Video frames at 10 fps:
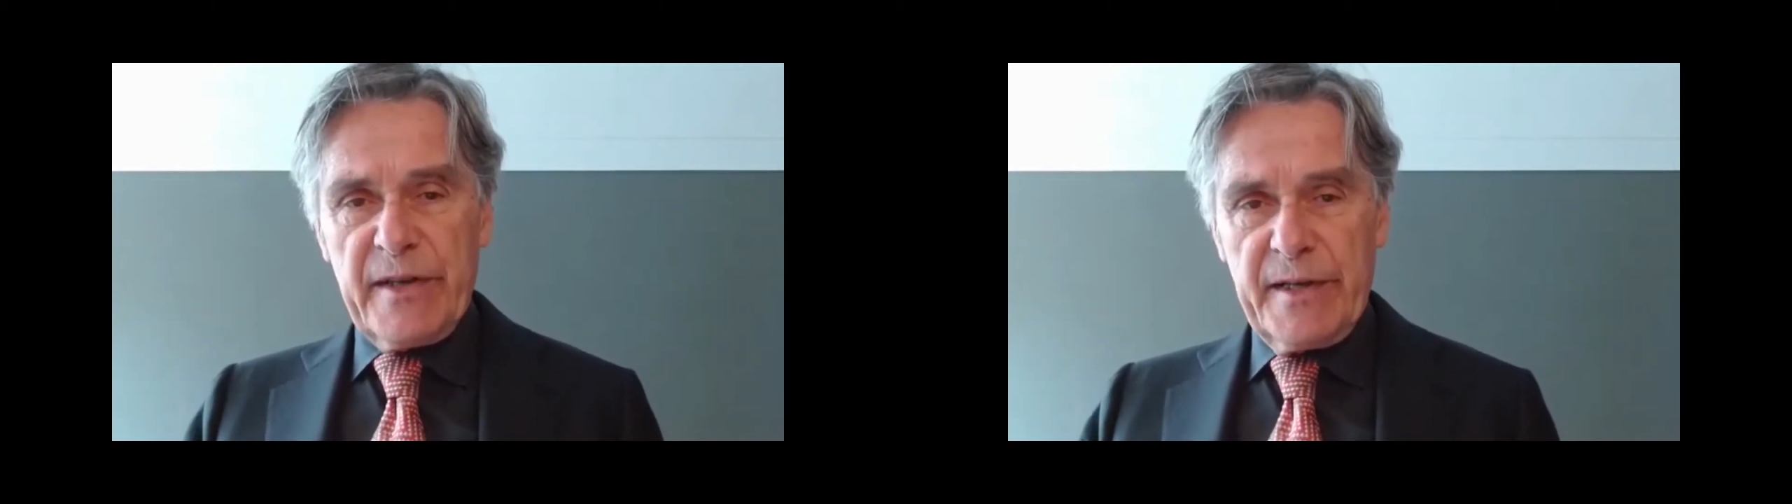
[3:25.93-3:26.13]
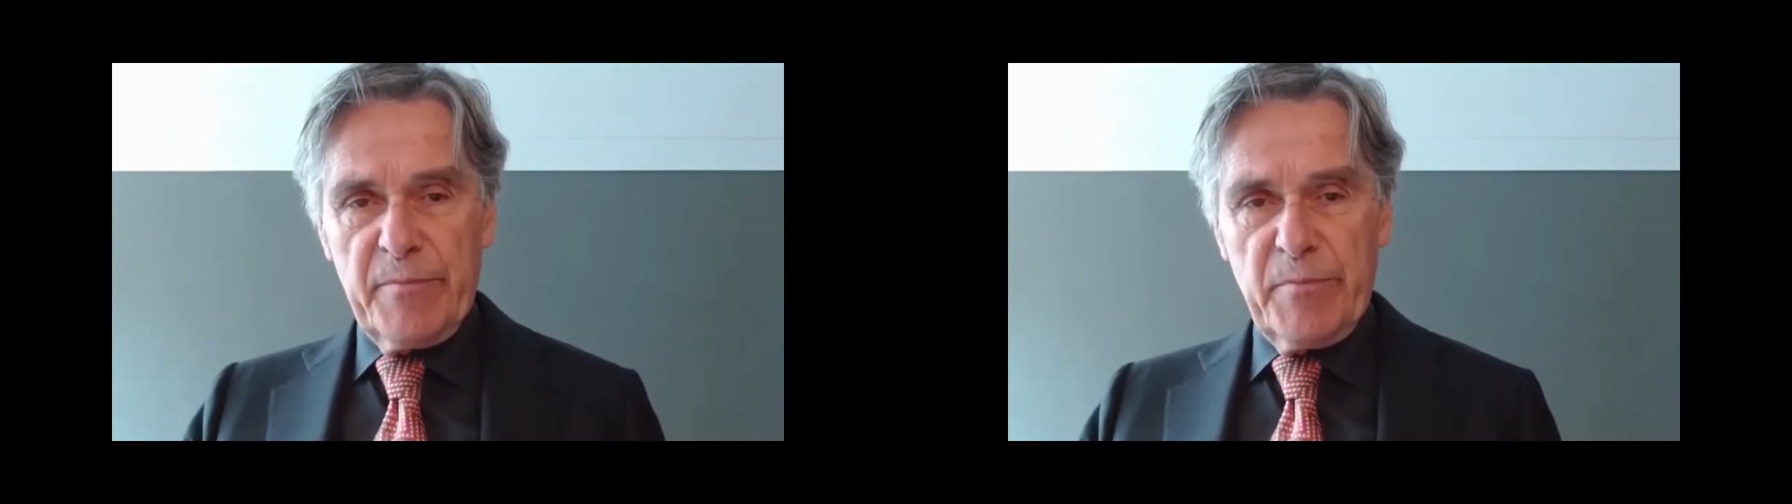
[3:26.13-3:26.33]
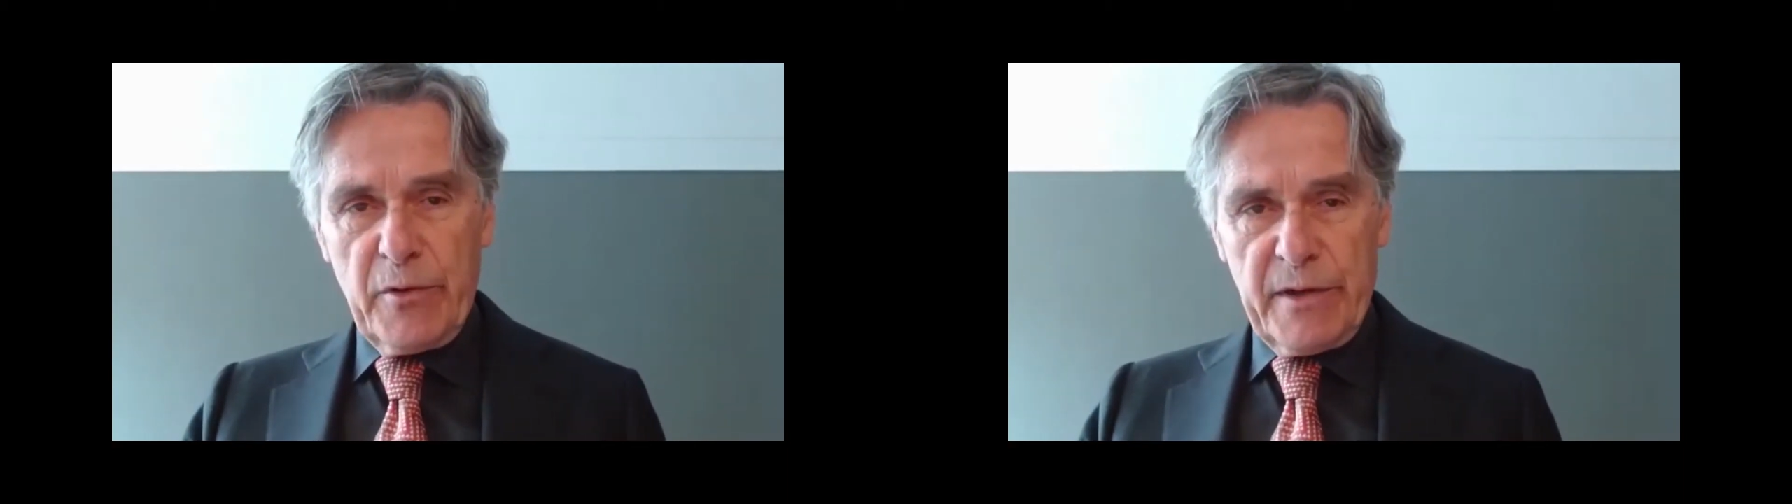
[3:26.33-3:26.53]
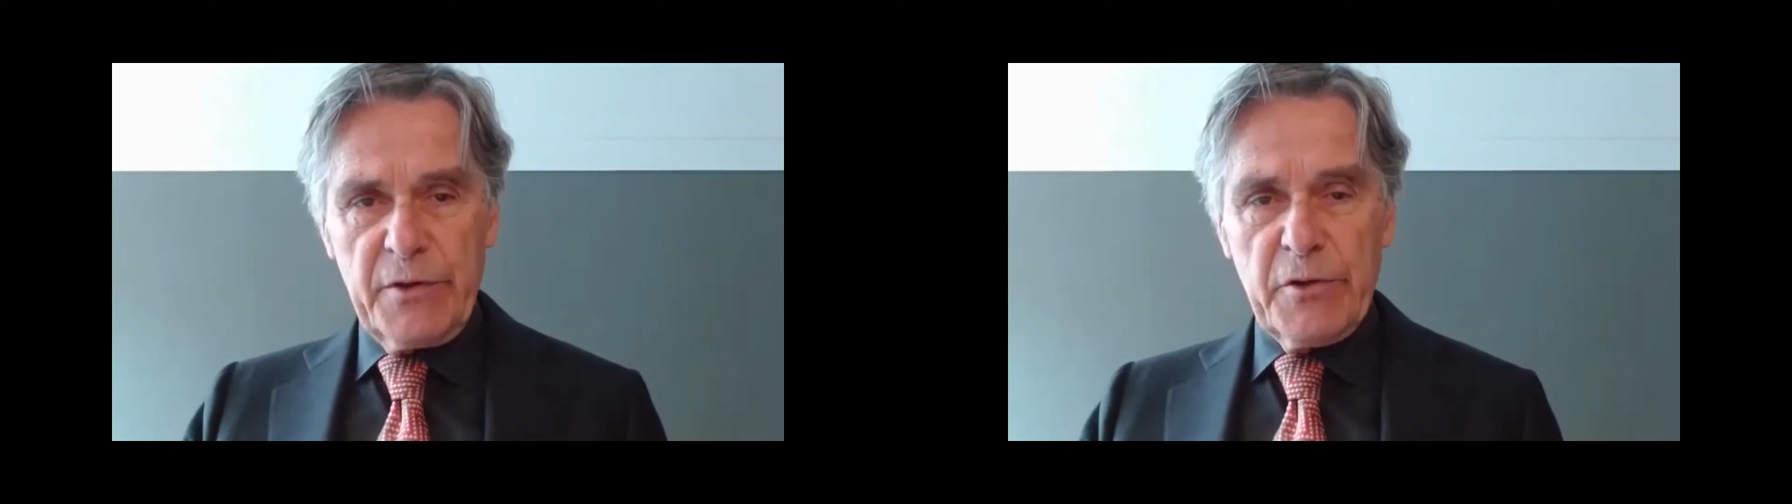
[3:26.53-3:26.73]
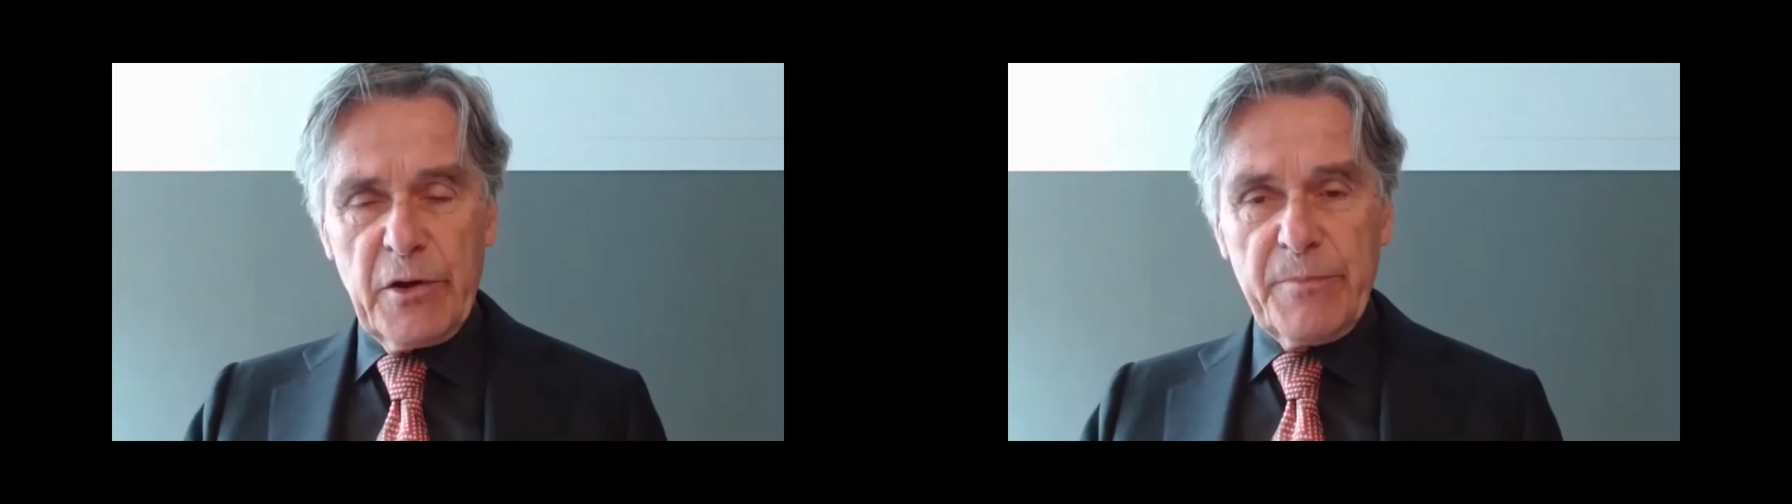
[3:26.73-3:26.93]
in the book in
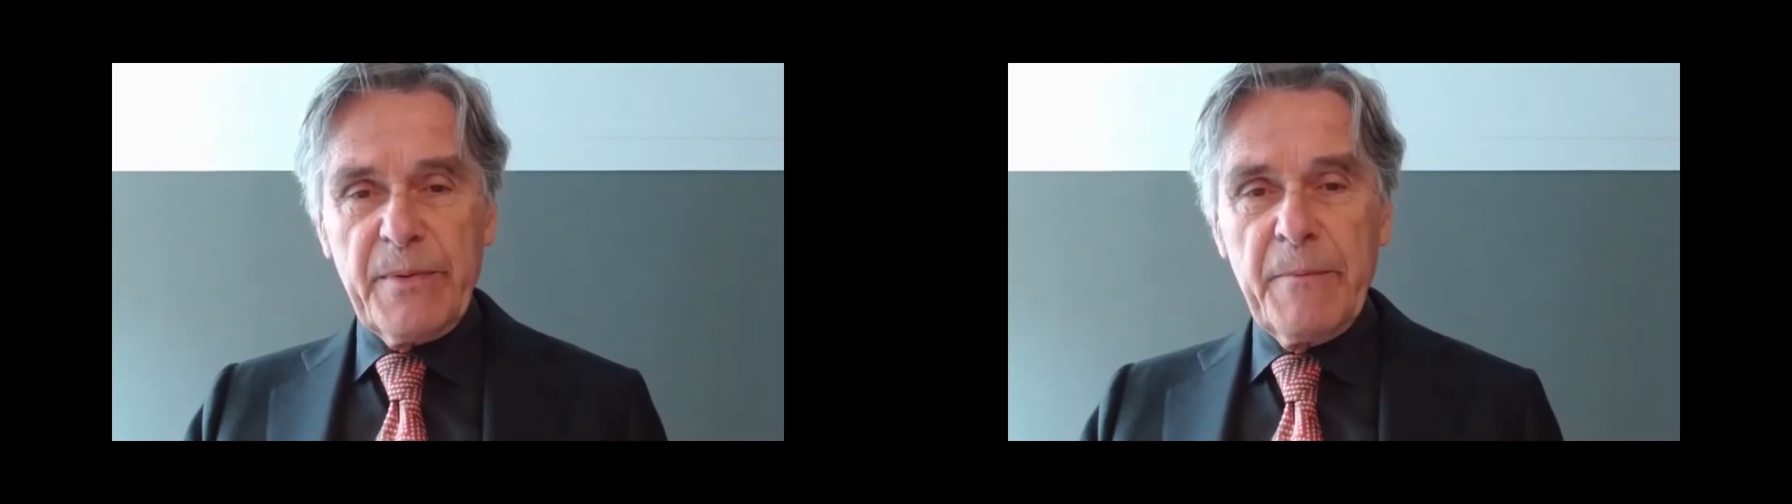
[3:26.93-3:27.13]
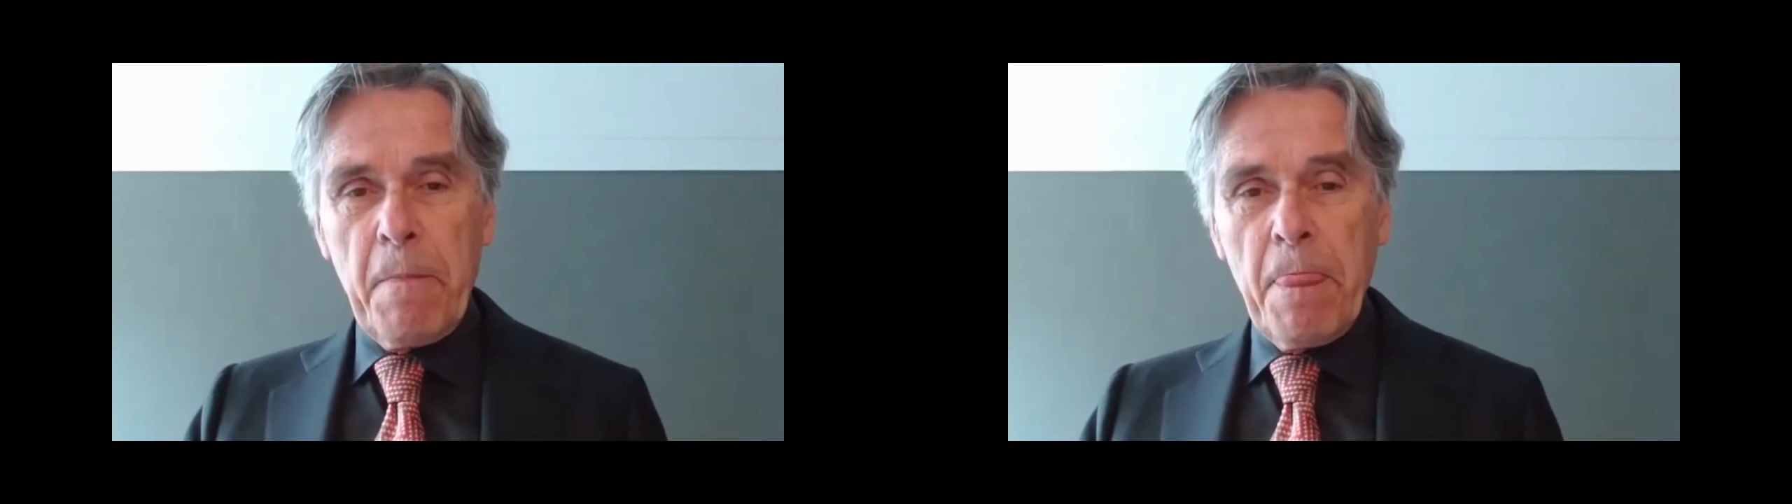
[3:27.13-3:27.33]
Europe.